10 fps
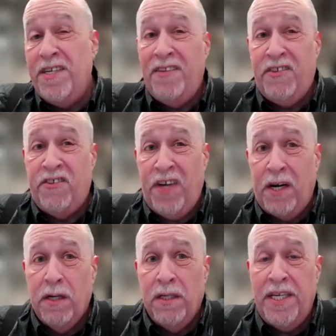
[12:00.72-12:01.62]

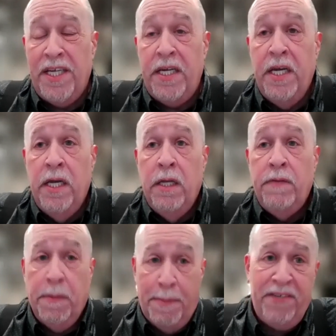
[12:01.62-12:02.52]
necessarily
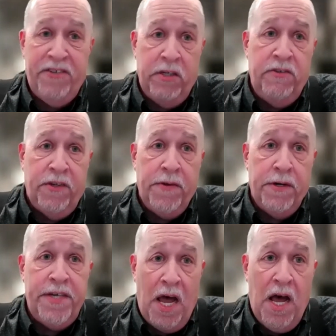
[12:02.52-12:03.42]
the best use of their
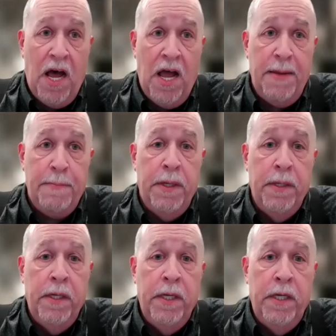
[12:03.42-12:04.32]
time
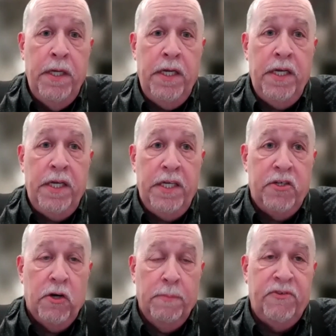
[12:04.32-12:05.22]
in
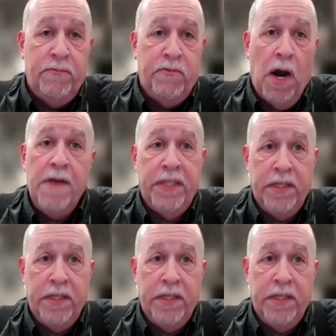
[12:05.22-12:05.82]
terms of driving the